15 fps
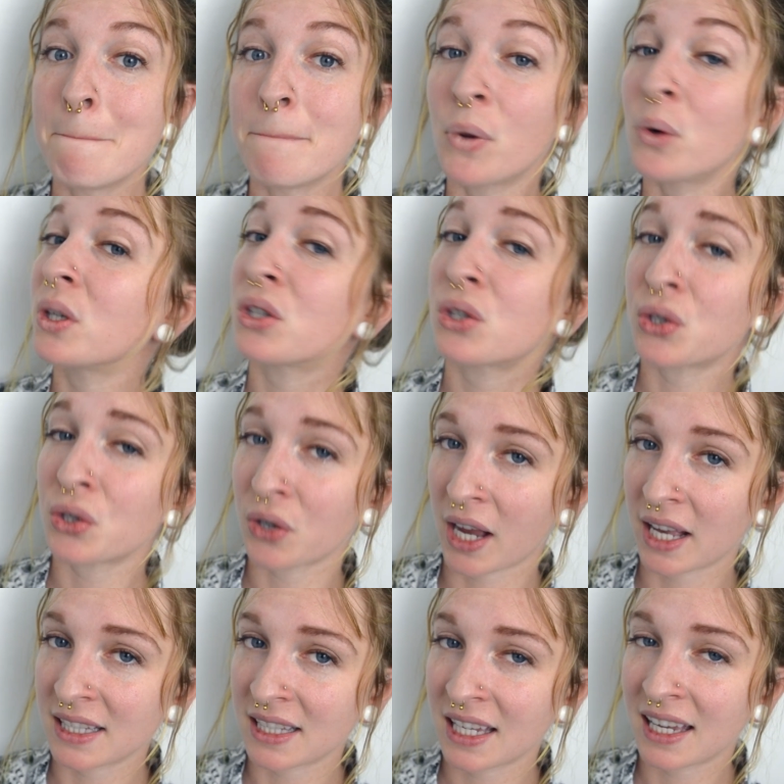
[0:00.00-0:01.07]

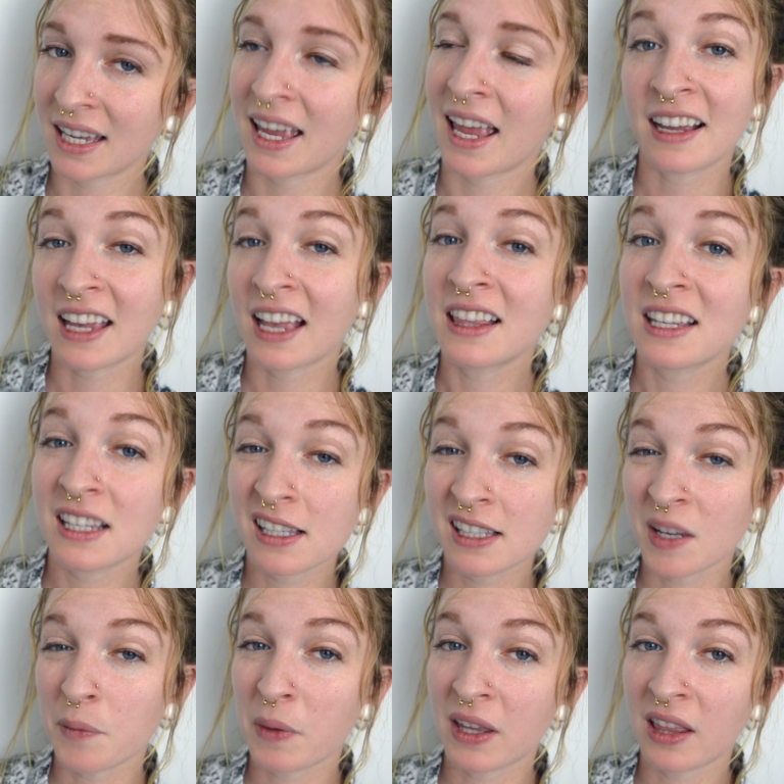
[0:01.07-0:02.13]
moisturizing. Again, this is
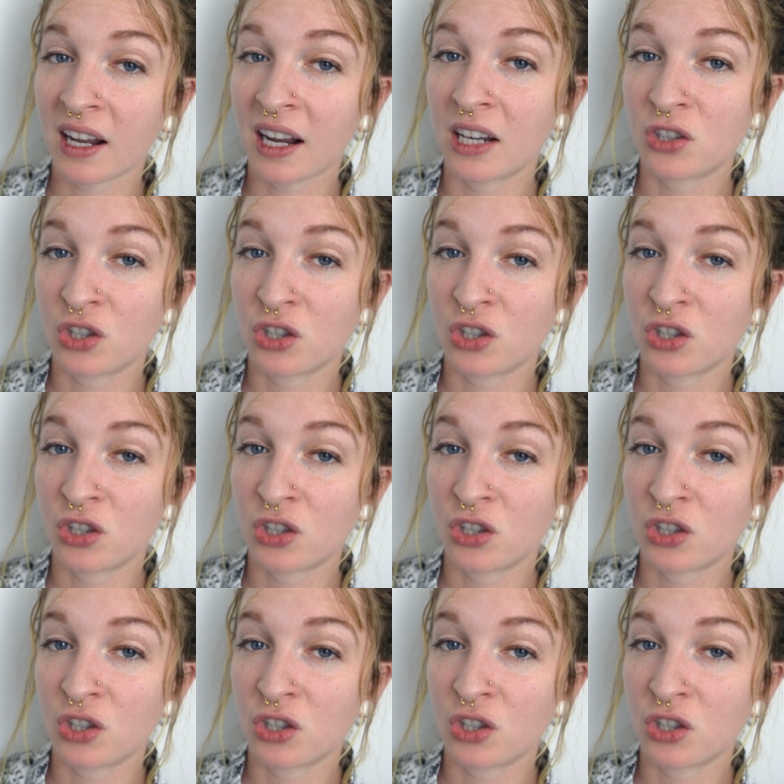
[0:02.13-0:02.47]
something that I